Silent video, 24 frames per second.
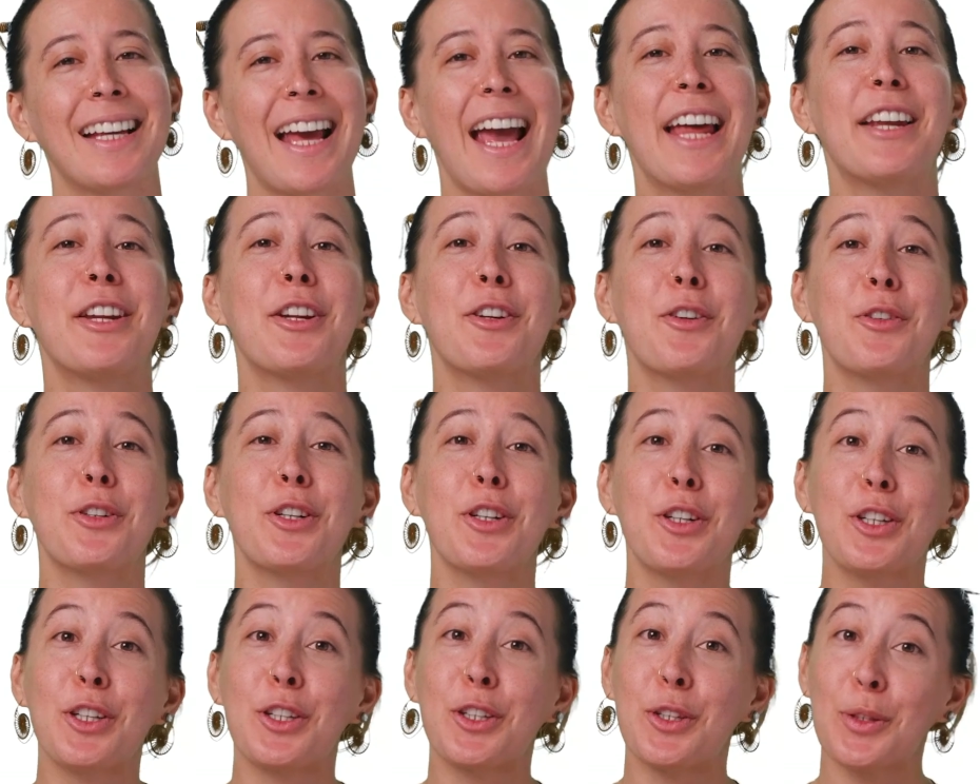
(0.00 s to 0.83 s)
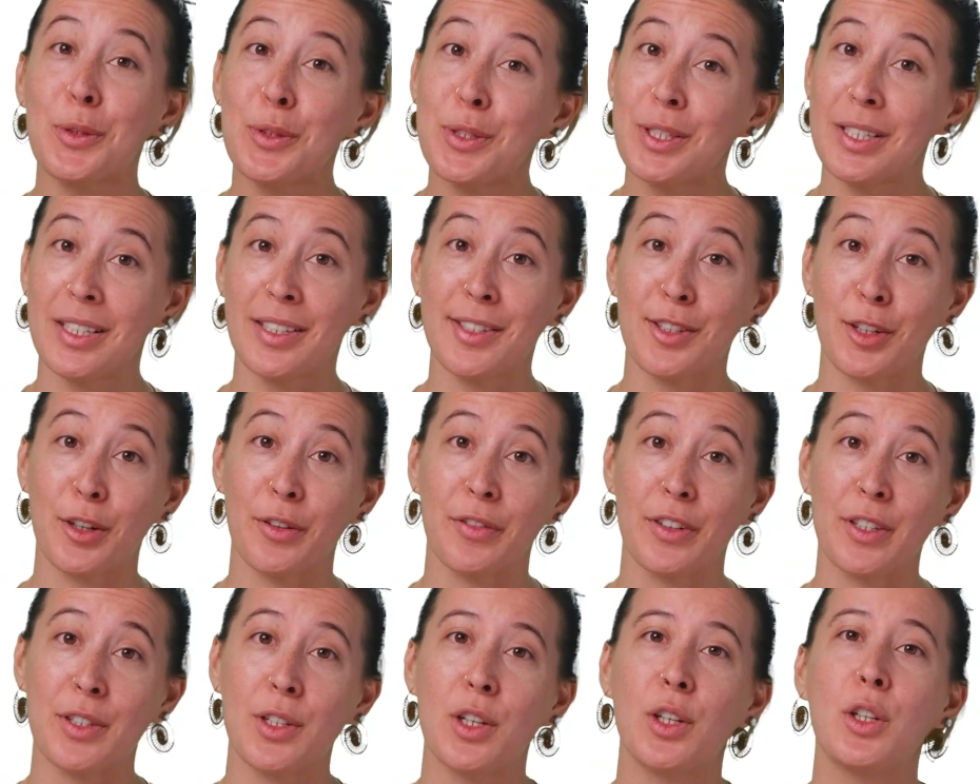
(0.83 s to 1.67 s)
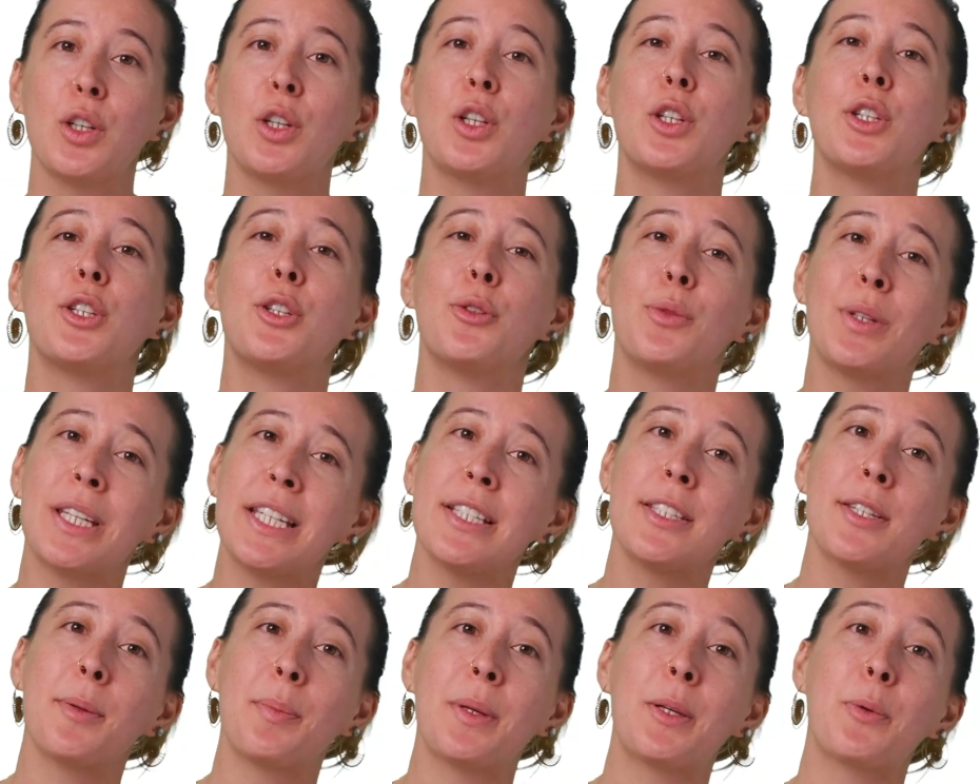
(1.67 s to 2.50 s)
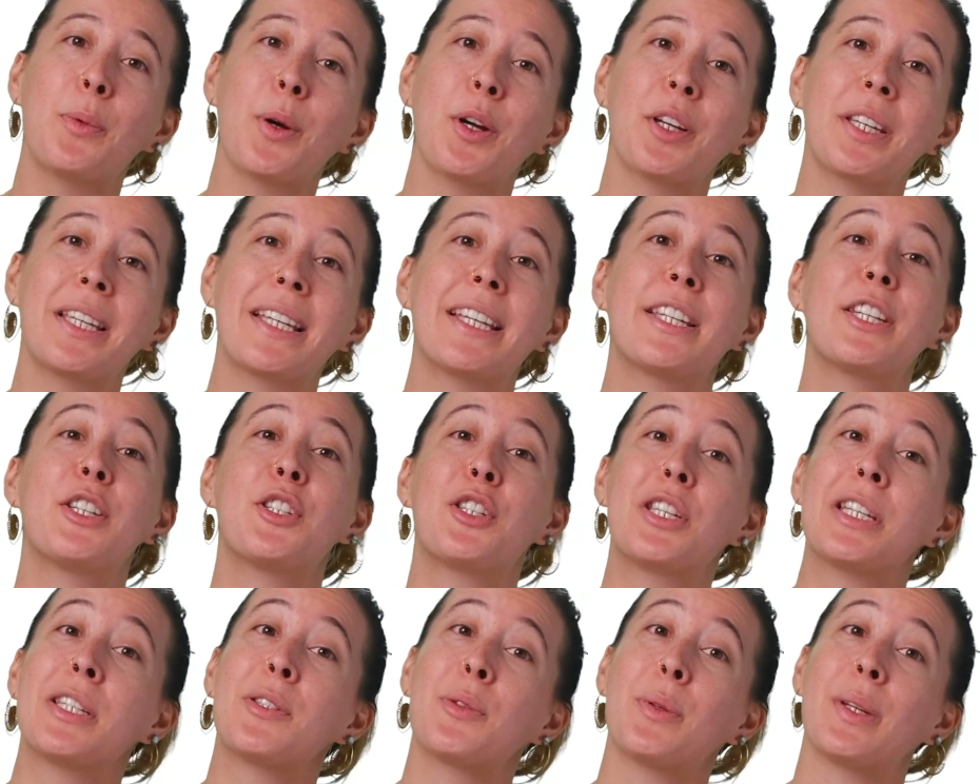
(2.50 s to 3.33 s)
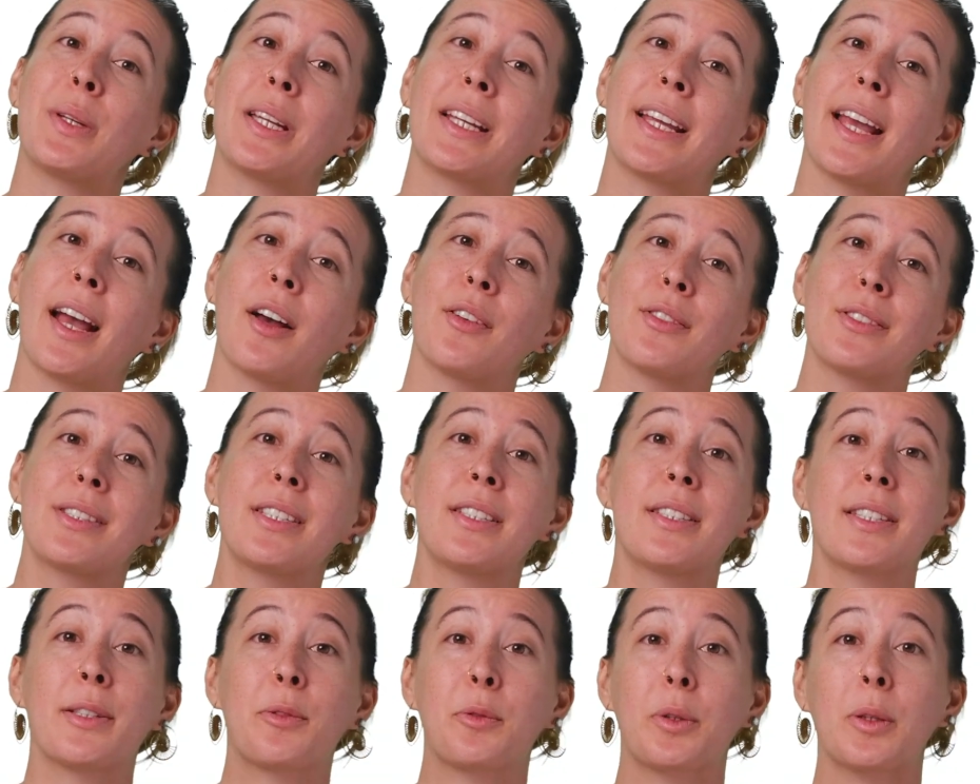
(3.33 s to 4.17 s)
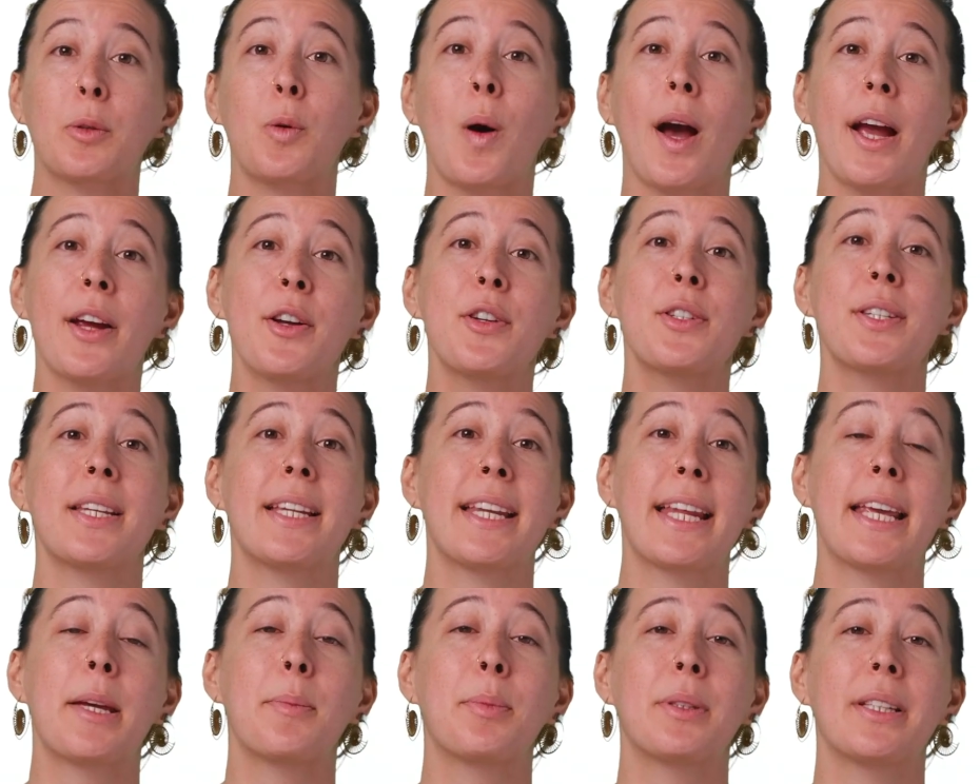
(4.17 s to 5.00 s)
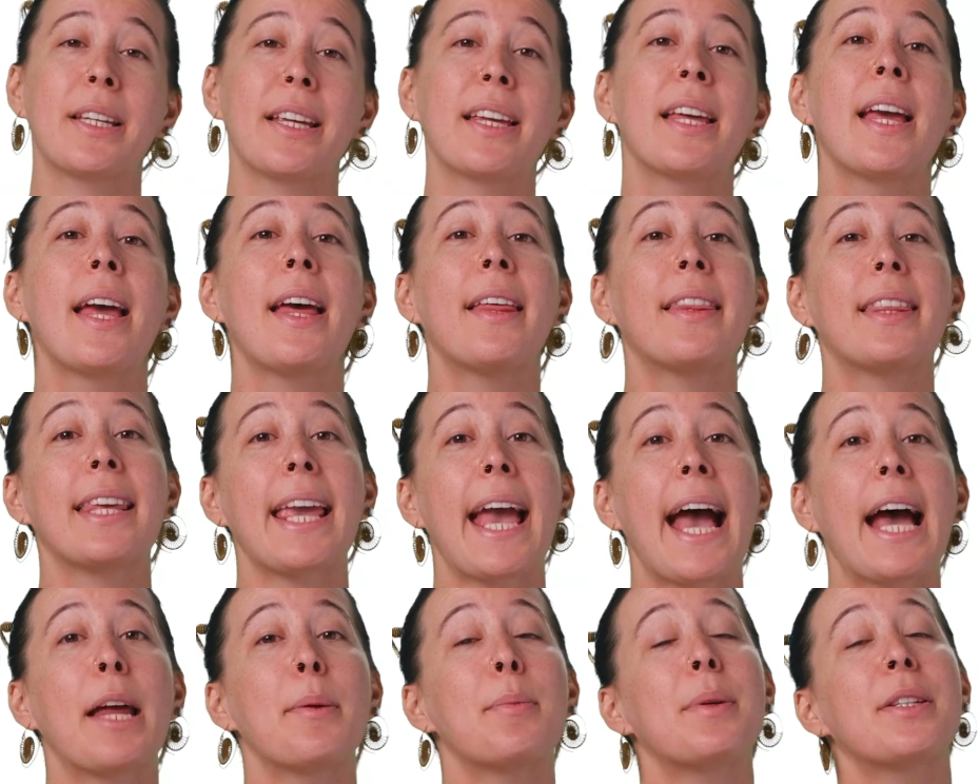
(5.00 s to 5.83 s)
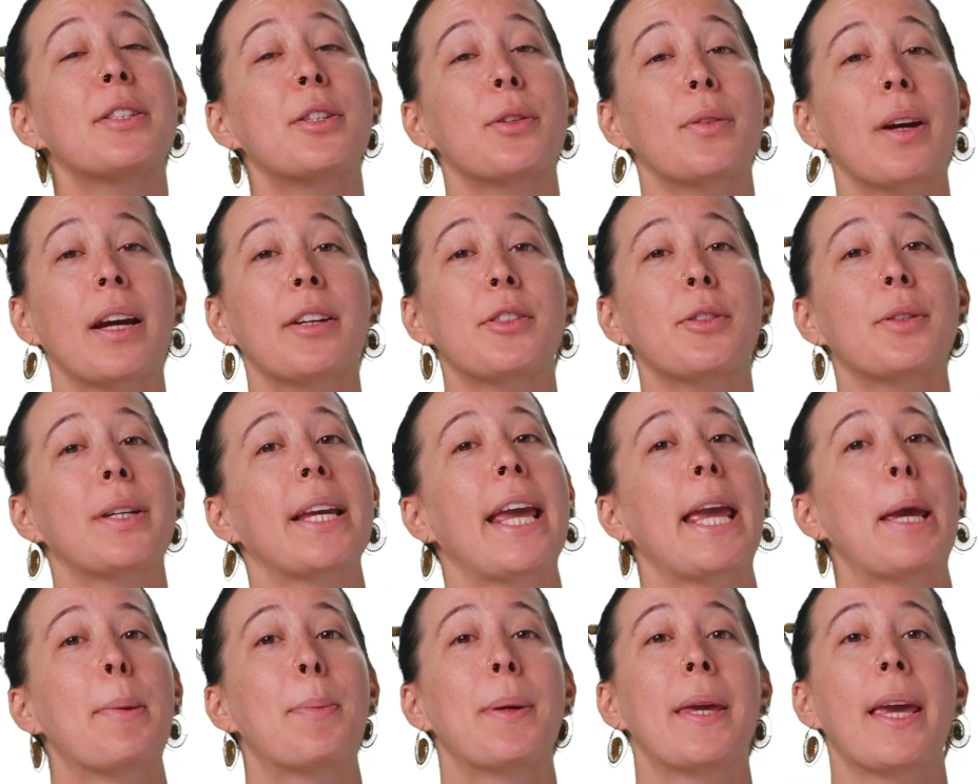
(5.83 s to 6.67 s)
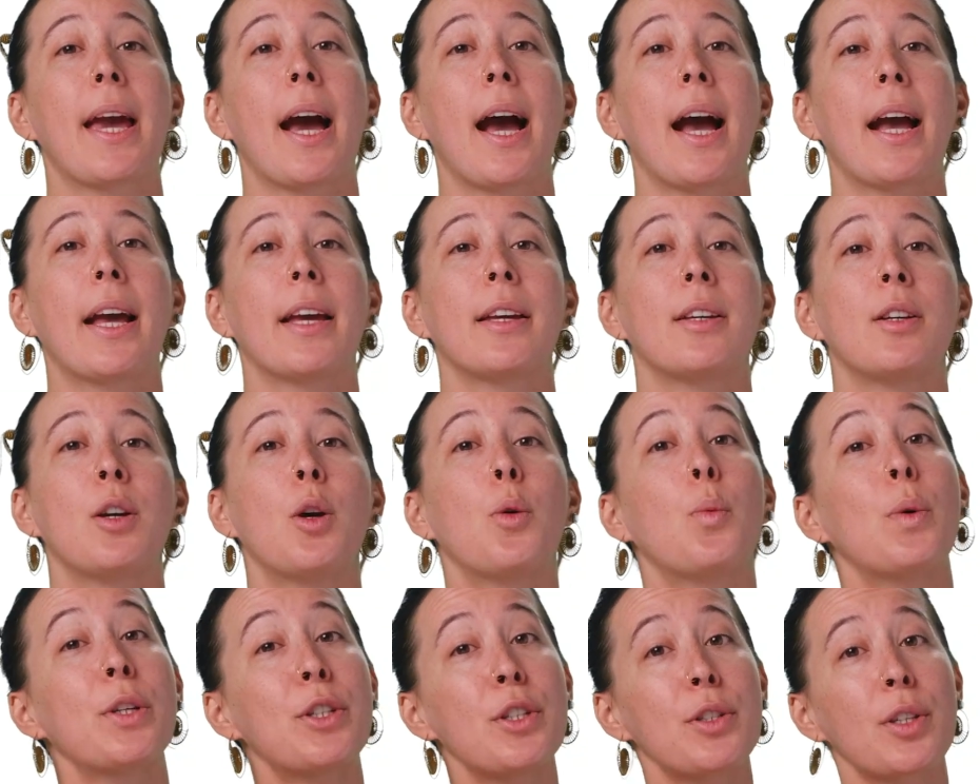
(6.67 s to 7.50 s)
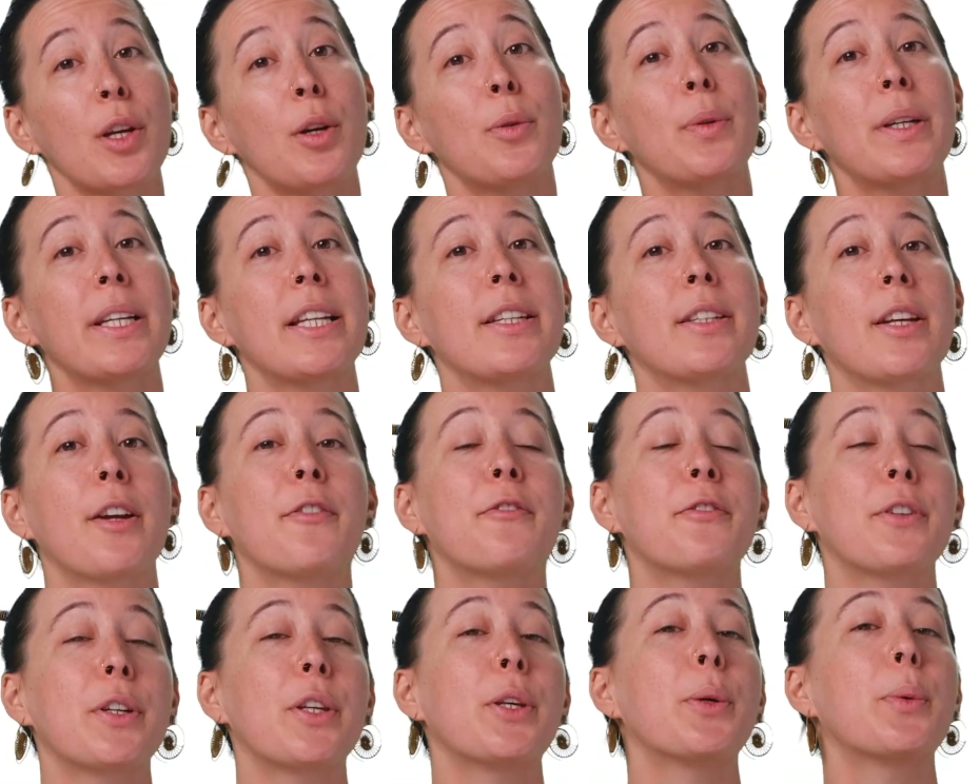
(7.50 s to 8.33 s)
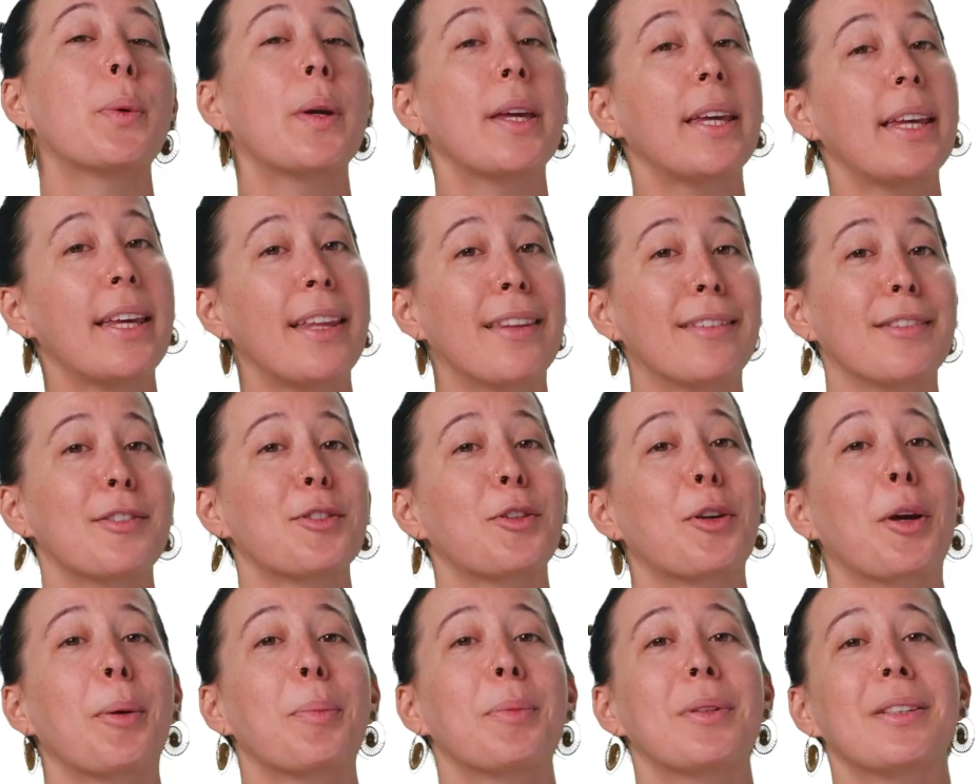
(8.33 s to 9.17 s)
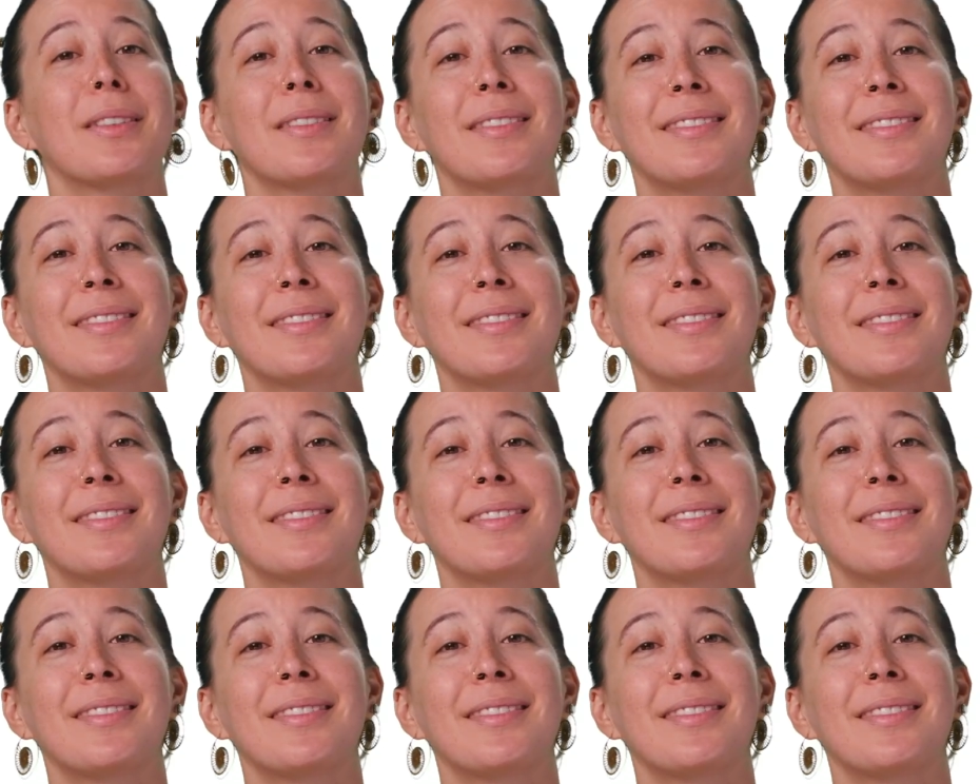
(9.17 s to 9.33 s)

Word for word: And in order to use this service, you need to be working in a G Suite account since it requires enabling the Admin Directory A P I, which is already done for you in the script.